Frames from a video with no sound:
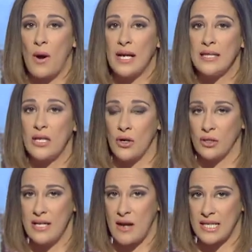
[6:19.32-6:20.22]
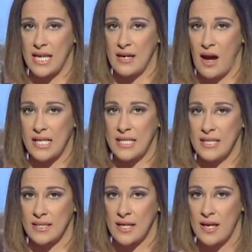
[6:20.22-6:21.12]
in the early 1990s.
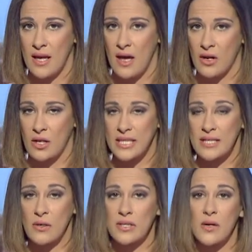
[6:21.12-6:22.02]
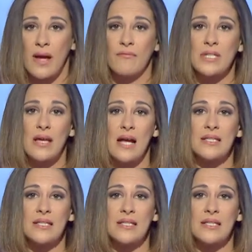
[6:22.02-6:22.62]
1990s. Kotsias also emphasised